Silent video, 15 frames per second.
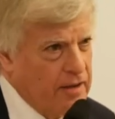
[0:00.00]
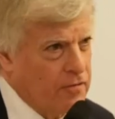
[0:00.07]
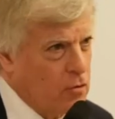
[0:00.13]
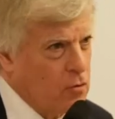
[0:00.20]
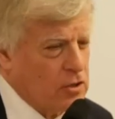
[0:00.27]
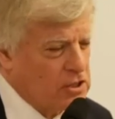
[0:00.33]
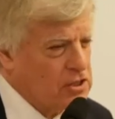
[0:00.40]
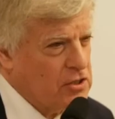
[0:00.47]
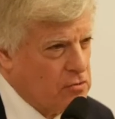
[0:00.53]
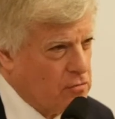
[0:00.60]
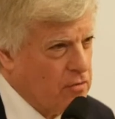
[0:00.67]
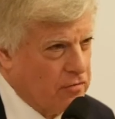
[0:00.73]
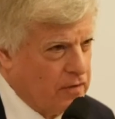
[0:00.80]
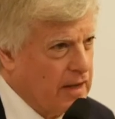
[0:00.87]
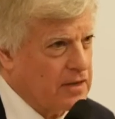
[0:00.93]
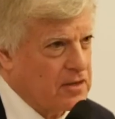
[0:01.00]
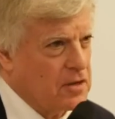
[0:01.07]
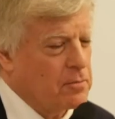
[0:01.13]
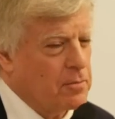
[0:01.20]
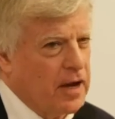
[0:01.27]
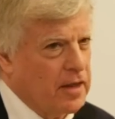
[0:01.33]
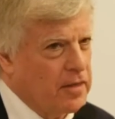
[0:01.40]
of course, is
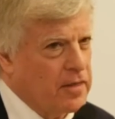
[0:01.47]
reflected by